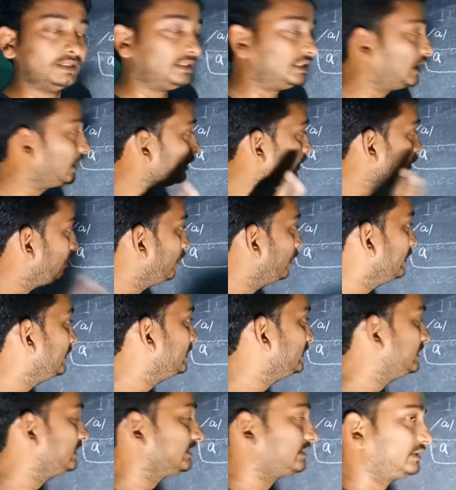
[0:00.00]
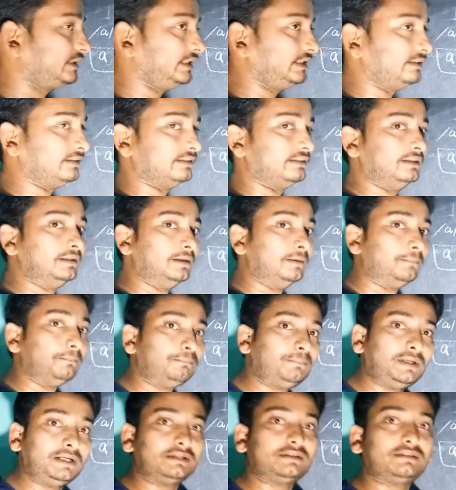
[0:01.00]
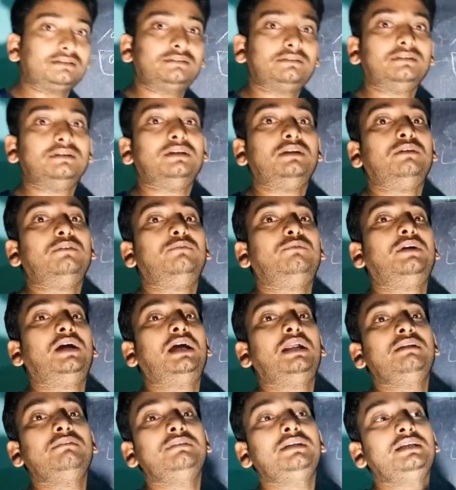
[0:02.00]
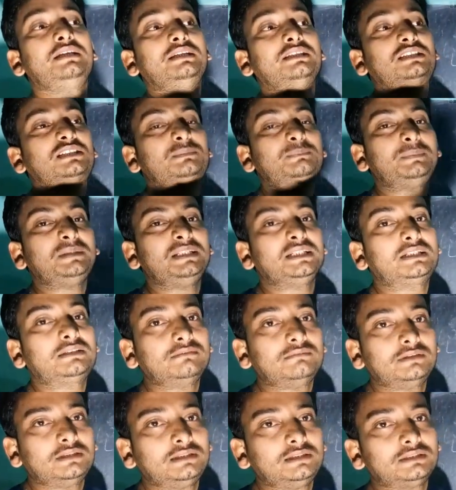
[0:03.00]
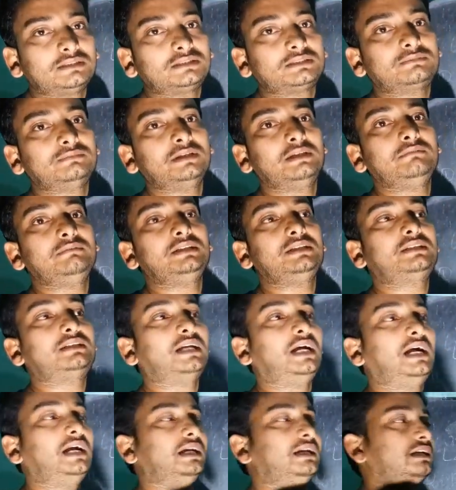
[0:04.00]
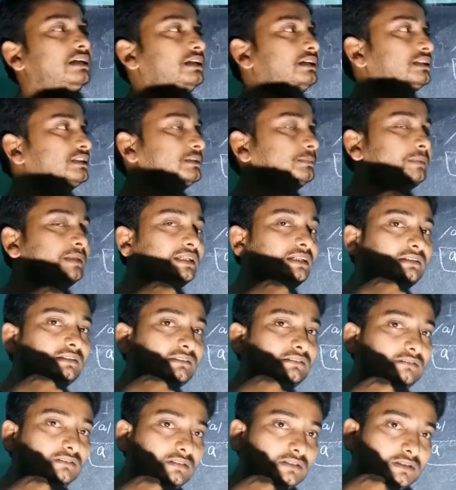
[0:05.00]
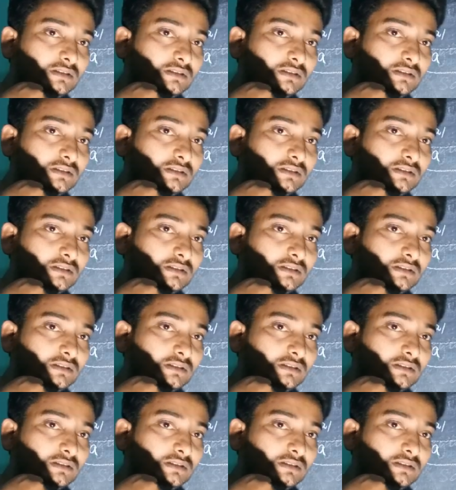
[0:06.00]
Not only this thing, but when we speak words, when we speak